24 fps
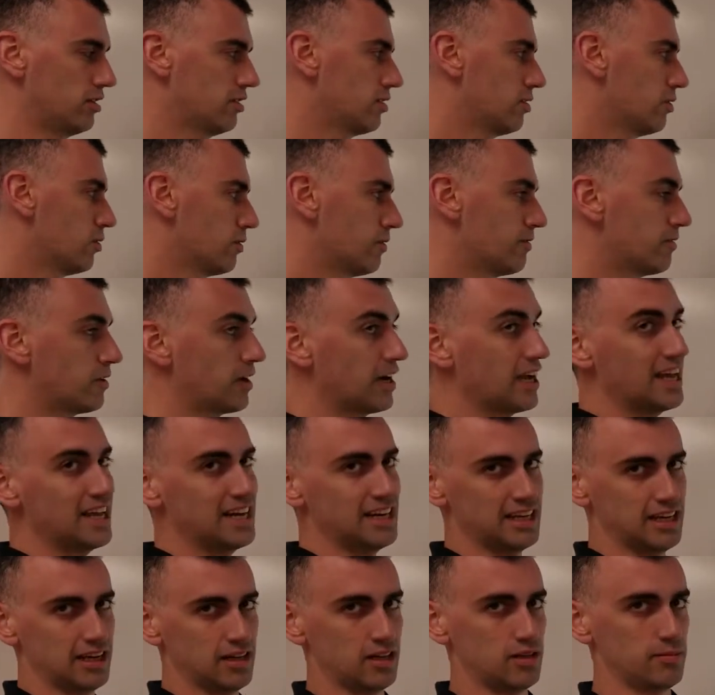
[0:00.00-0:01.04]
Or for
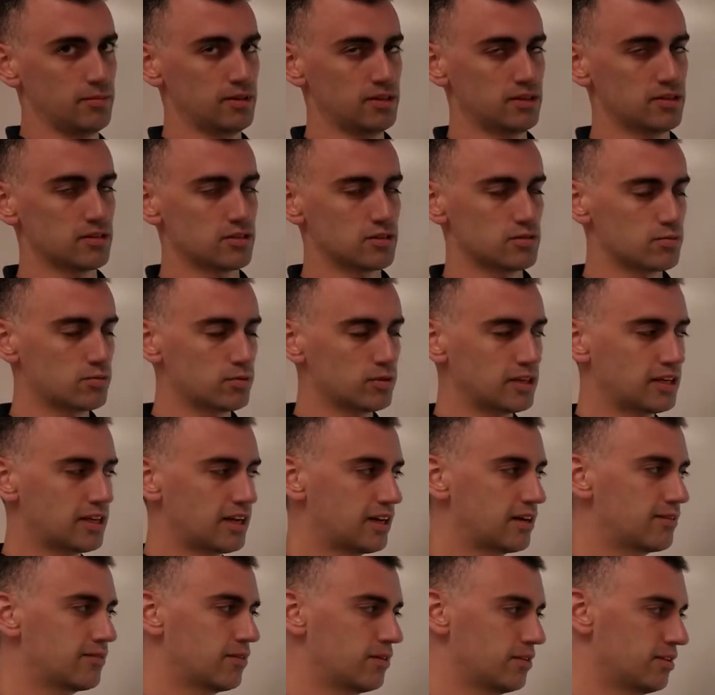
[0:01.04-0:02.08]
any element. This is really kind
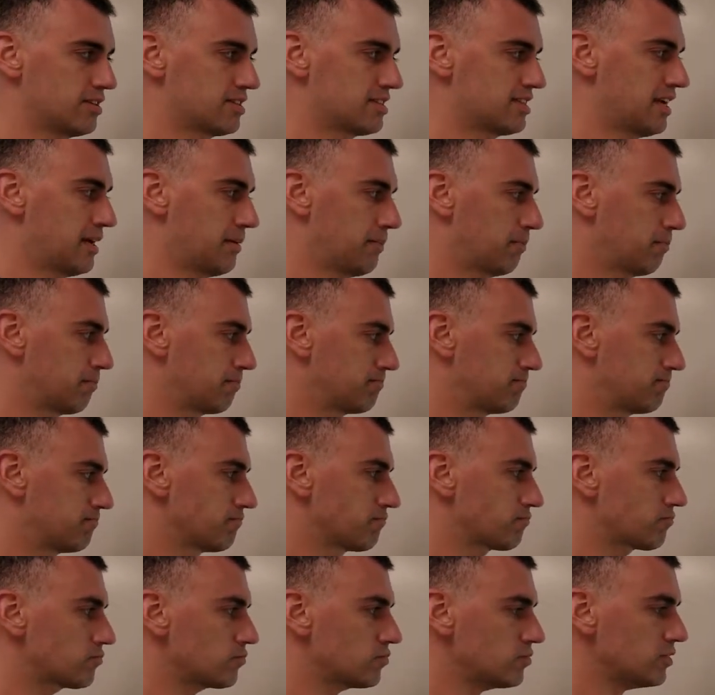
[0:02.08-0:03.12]
of all the same.
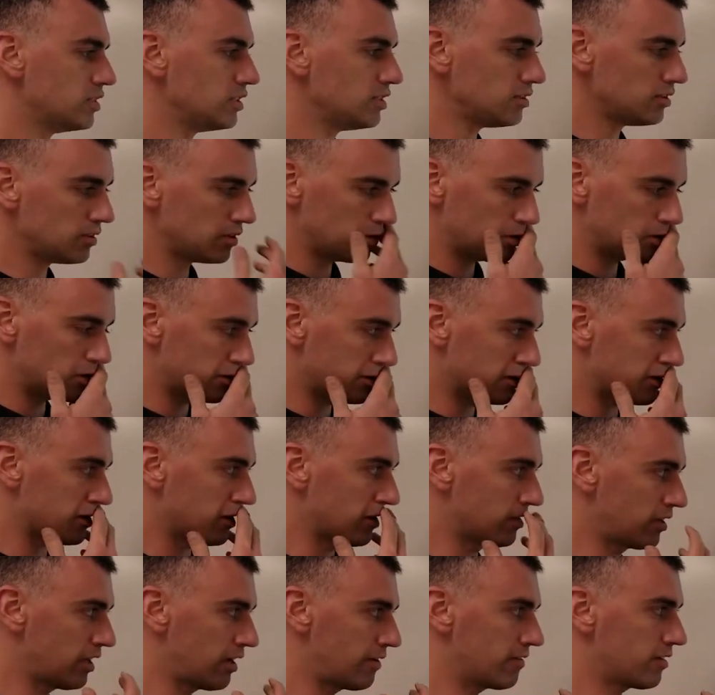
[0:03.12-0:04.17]
So it's
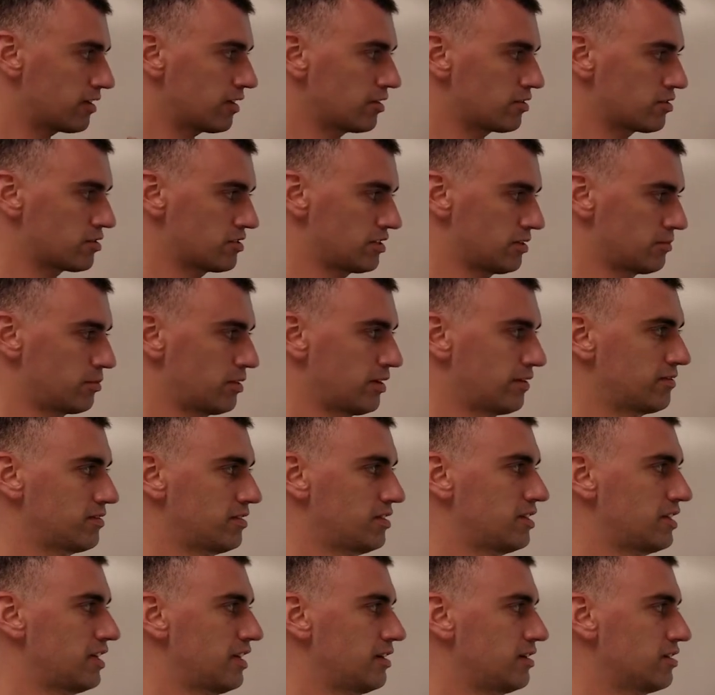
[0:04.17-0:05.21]
called Avogadro's number after the
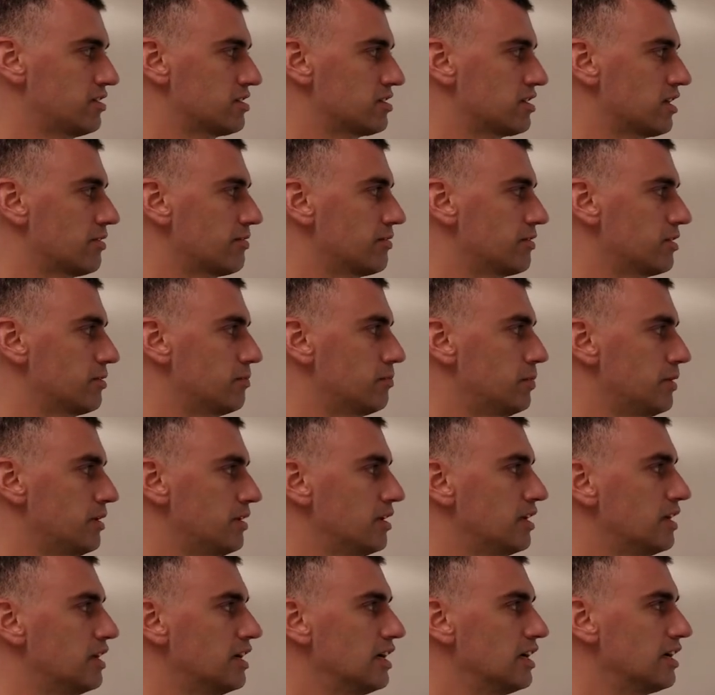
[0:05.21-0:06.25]
guy who discovered it, but
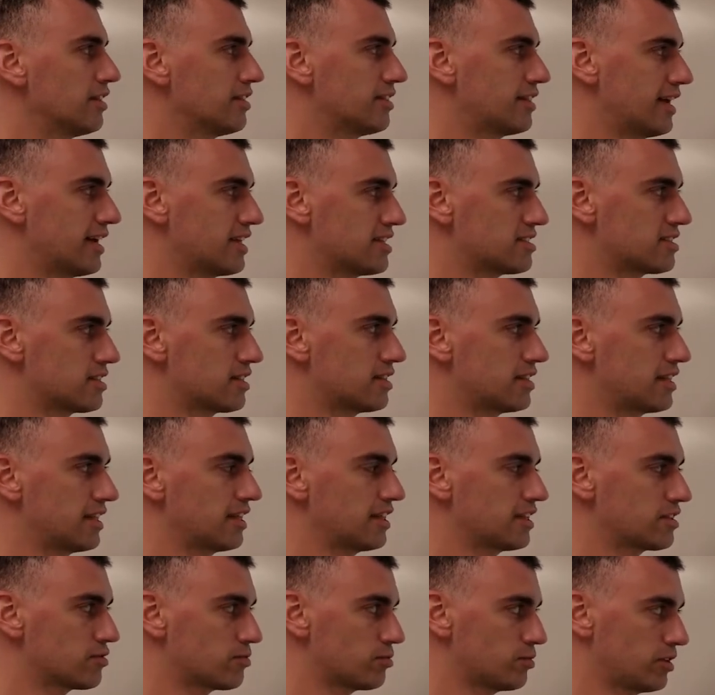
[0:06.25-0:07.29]
that's the thing
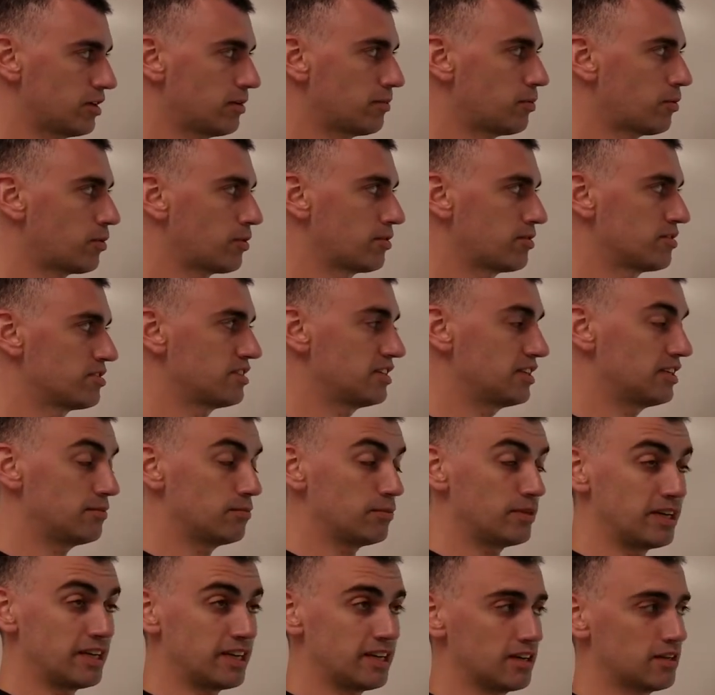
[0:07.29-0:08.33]
that's really important, is we
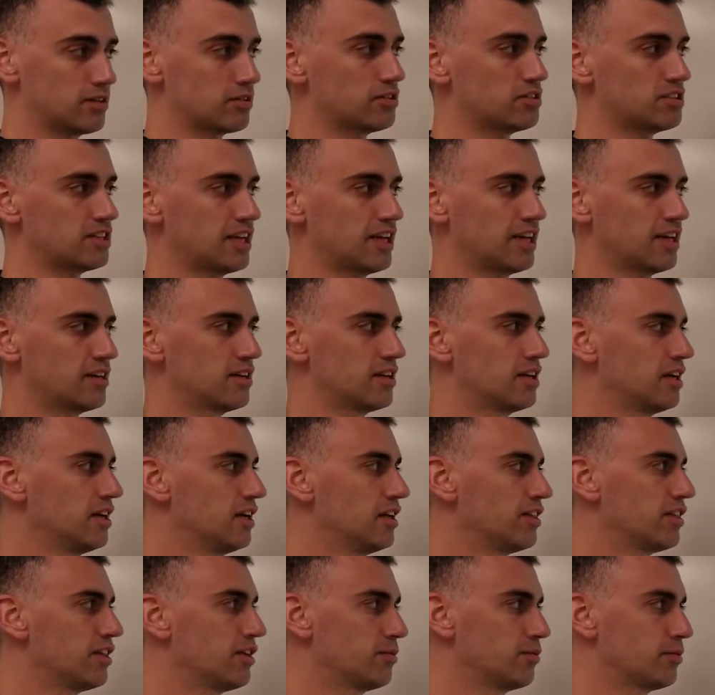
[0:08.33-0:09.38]
need to understand
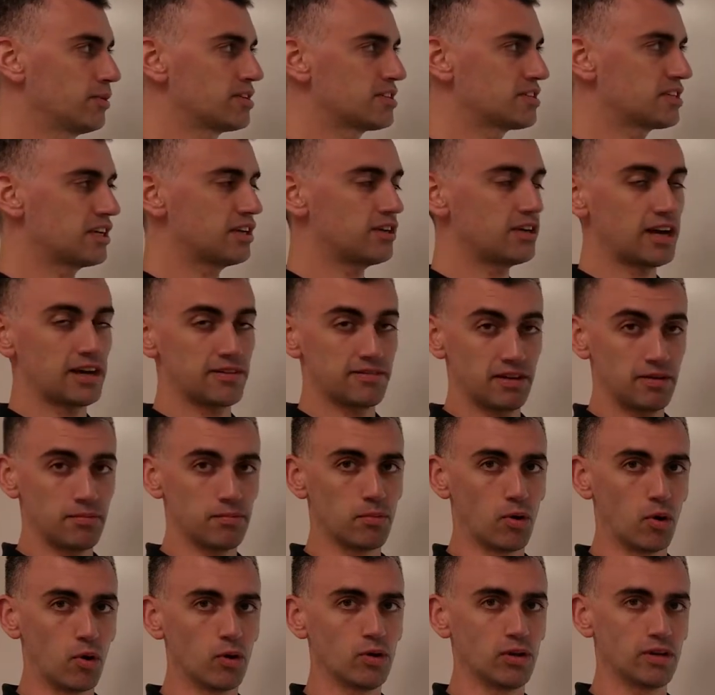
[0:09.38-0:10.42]
that when we say you have a
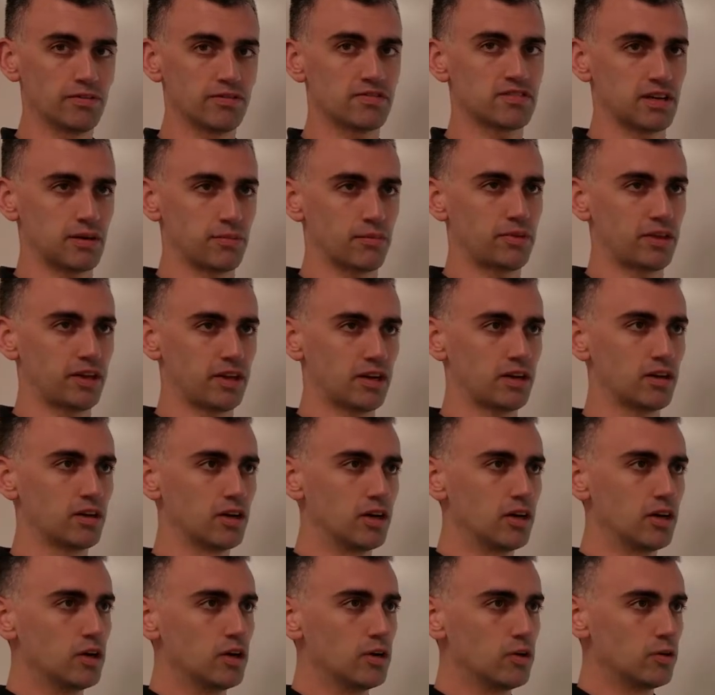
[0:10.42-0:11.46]
mole of something,
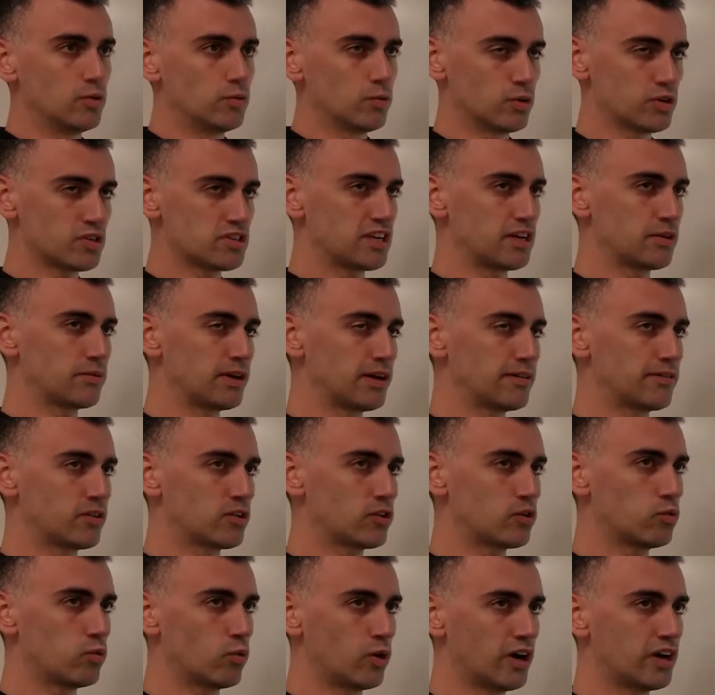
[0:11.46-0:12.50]
we're saying we have a
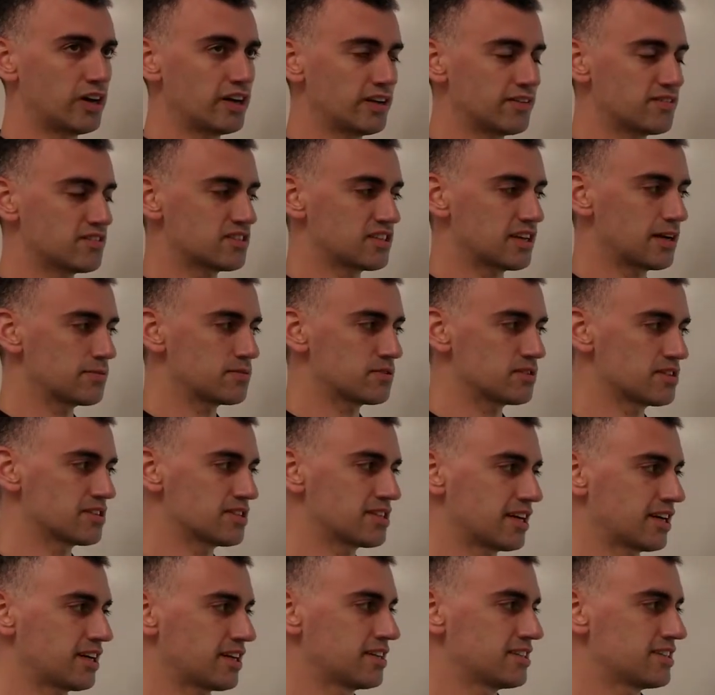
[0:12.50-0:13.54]
quantity of substance
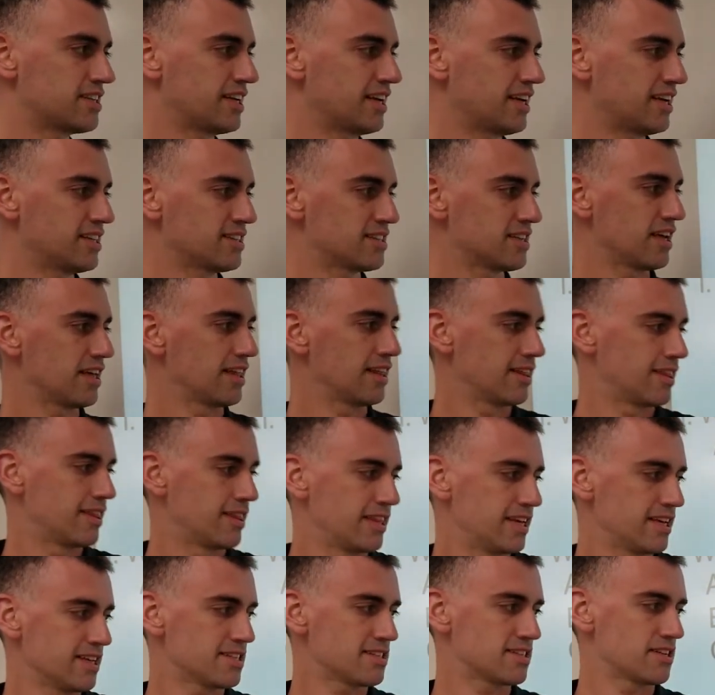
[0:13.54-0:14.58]
that contains
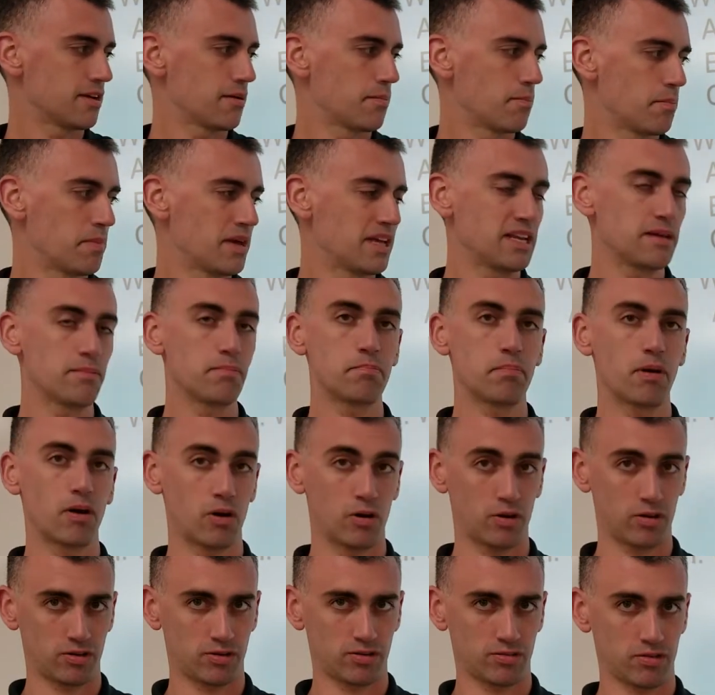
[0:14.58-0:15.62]
this many
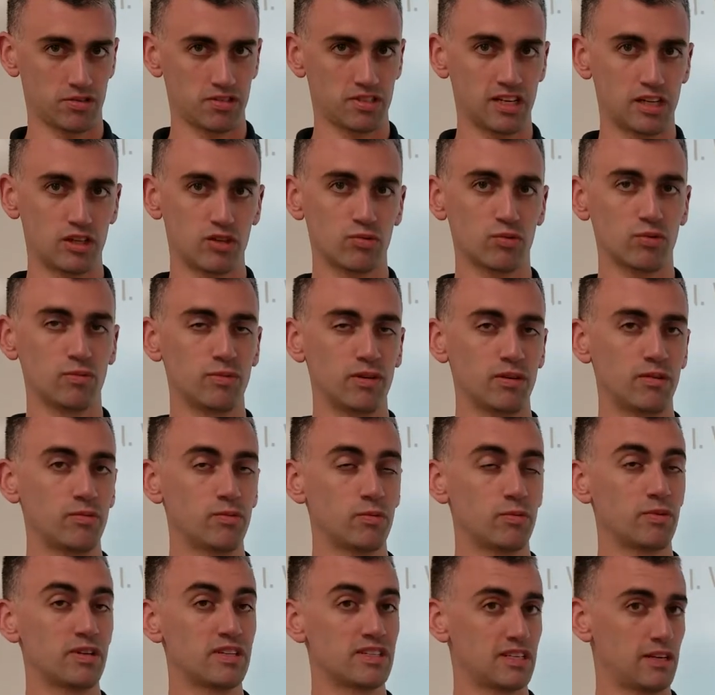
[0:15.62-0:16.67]
particles. That's what we mean when
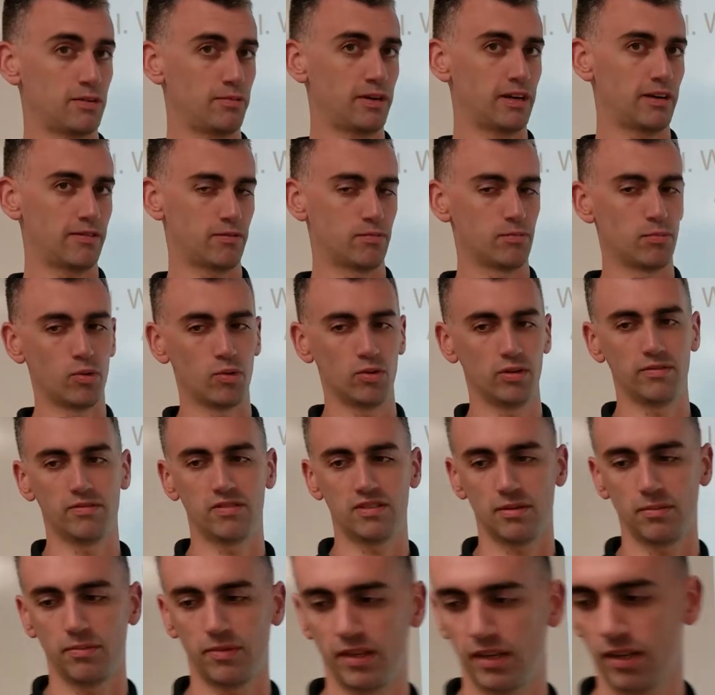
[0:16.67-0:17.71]
we say we have a mole of
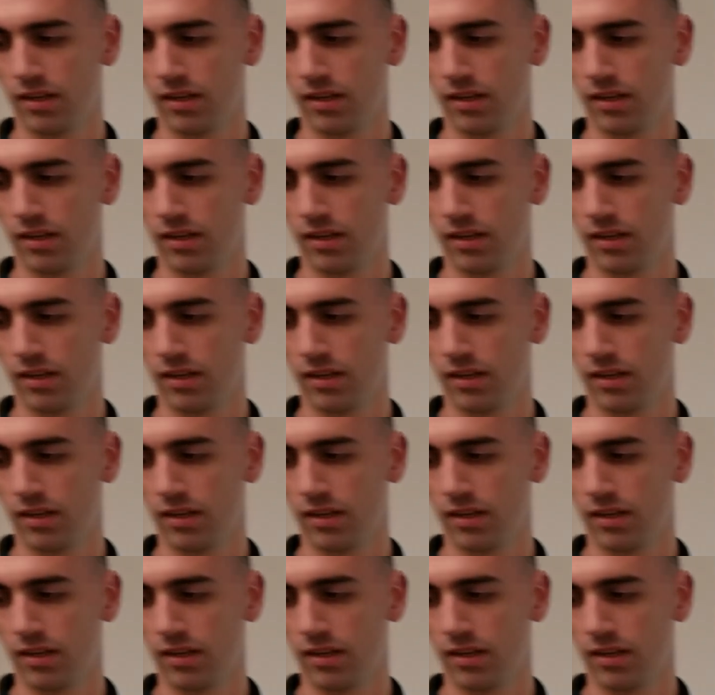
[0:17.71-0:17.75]
something.